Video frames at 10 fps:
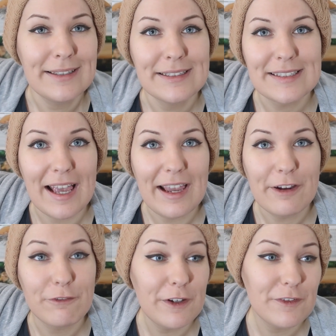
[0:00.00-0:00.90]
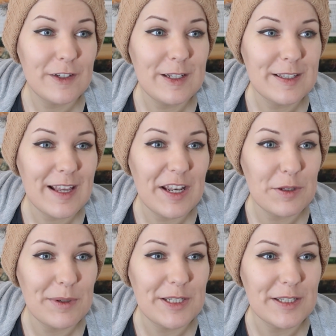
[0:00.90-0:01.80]
saying 15
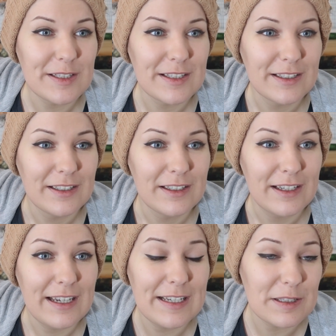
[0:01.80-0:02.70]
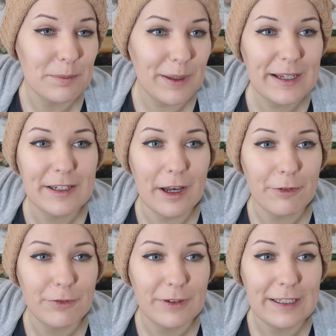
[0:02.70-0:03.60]
centimeters isn't big
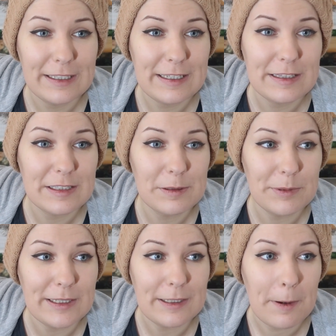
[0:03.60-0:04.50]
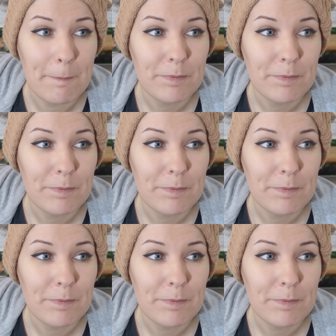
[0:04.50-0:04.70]
enough, it needs to be